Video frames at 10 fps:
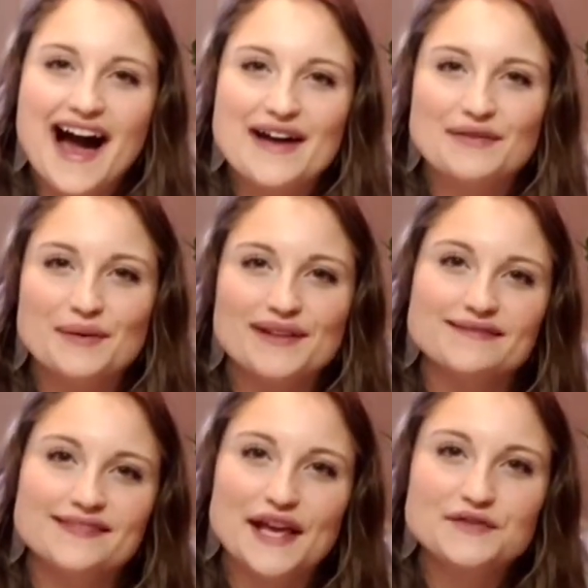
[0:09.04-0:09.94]
Hi
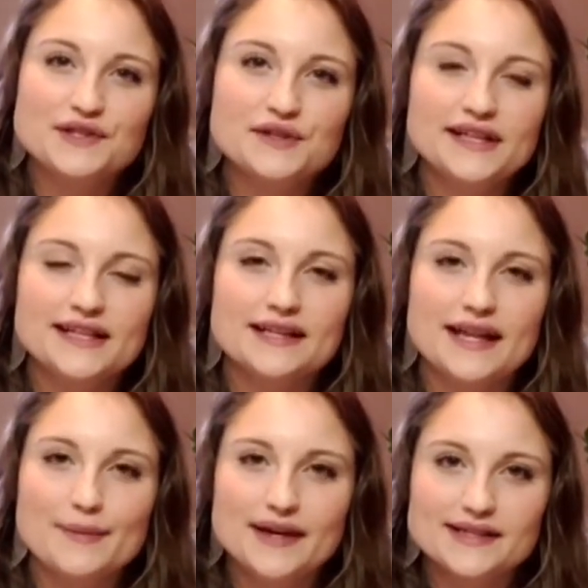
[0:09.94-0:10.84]
everyone, thanks for tuning into
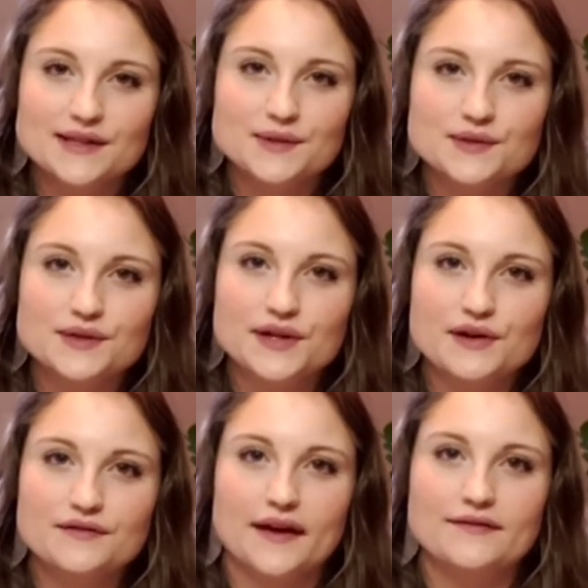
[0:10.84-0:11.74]
Clay Basics with
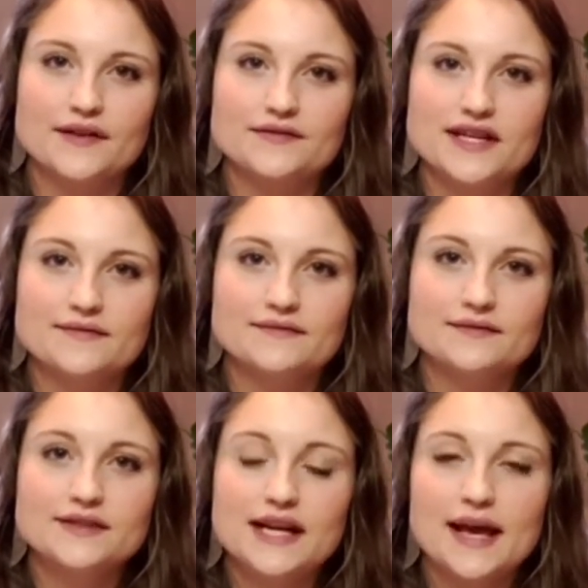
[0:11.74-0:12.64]
Studio 550.
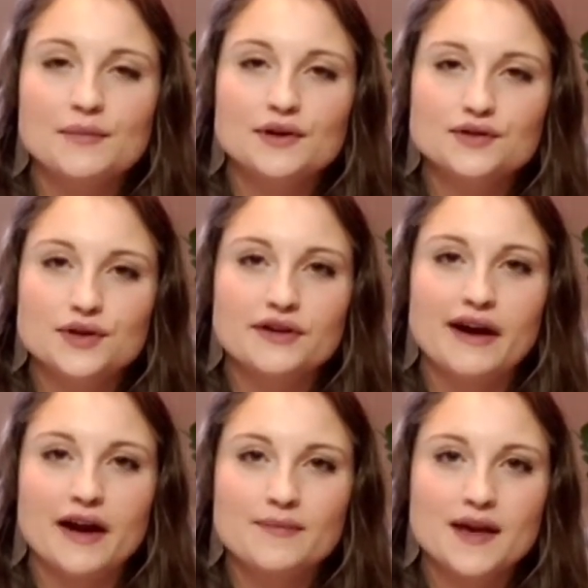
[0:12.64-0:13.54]
Today I'm going to show
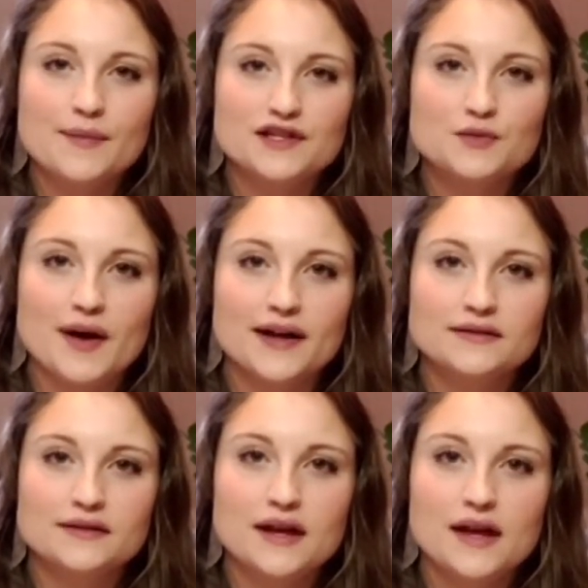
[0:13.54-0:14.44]
you how to make a pinch
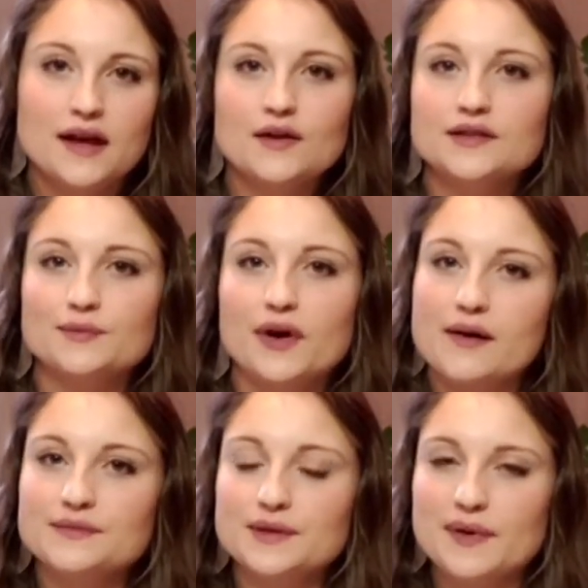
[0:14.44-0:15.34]
pot, some
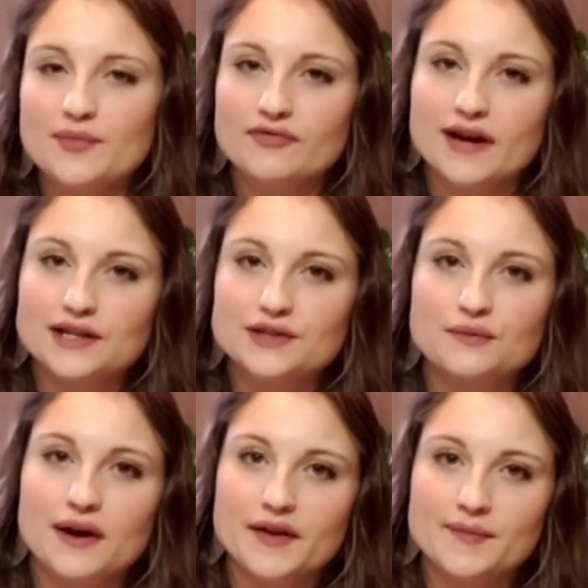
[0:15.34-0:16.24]
problems that people run
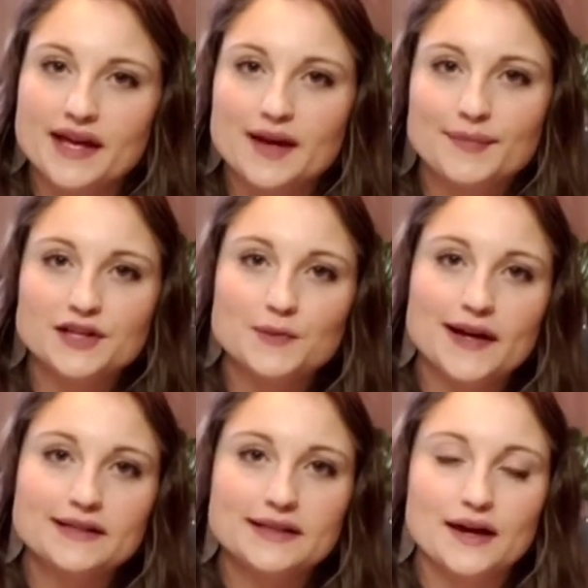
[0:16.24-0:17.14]
into while they're making
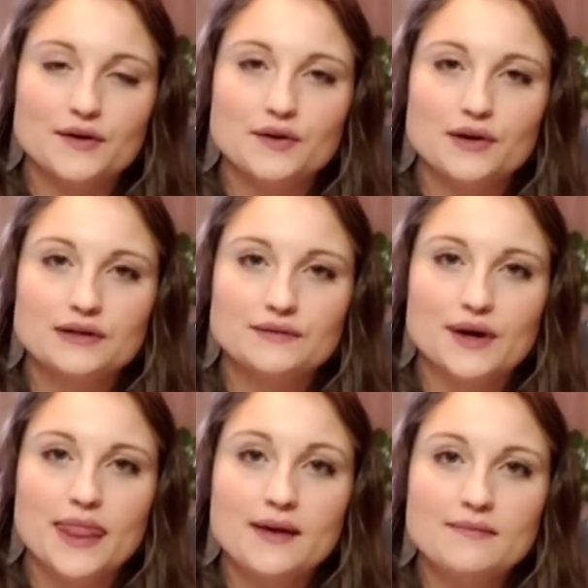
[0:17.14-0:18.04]
pinch pots and how you can
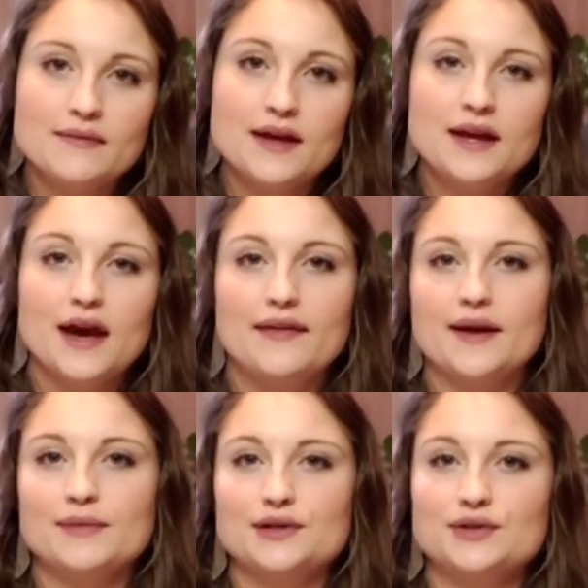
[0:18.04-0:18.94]
avoid them,
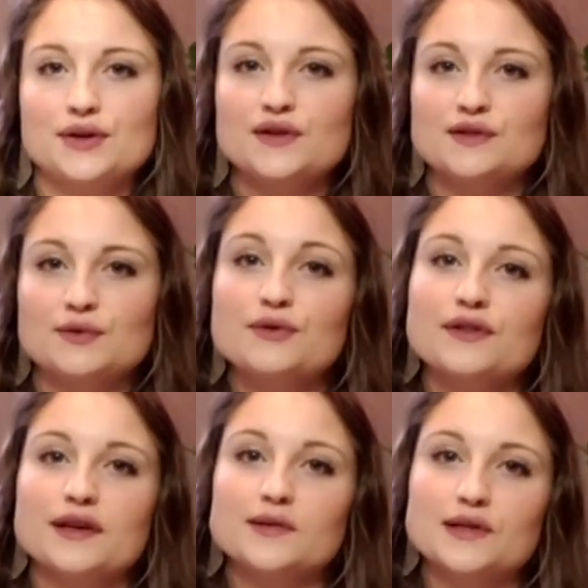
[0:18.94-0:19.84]
and then I'm going to show you some
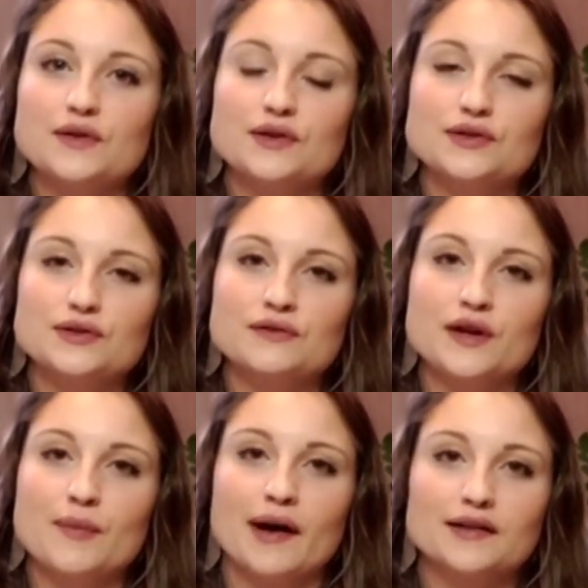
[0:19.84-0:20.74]
cool things that you can do
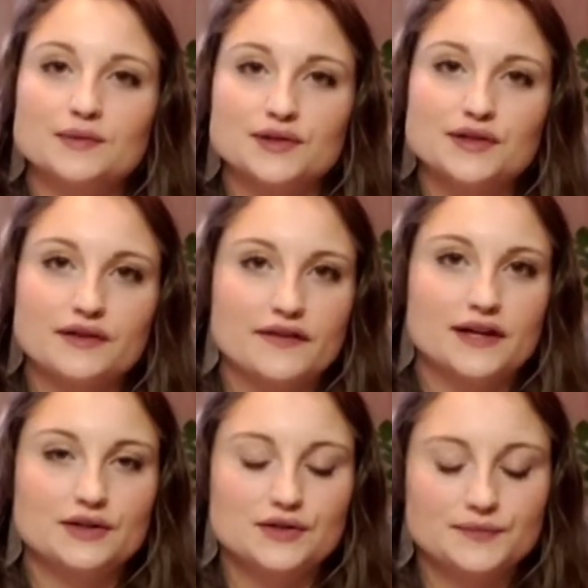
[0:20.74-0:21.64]
with your pots once they're
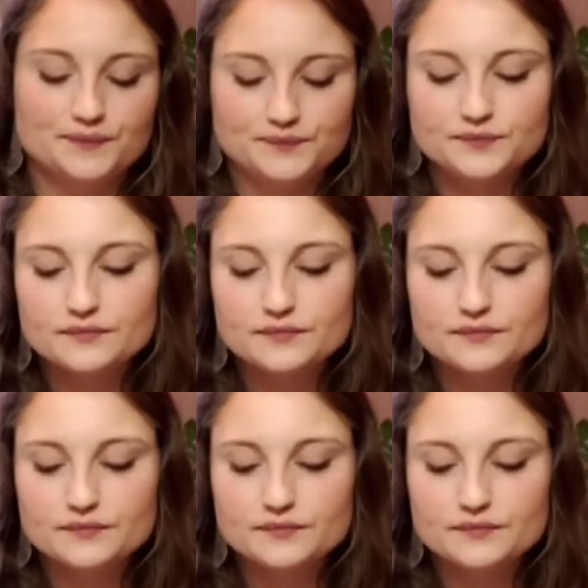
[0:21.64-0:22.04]
finished.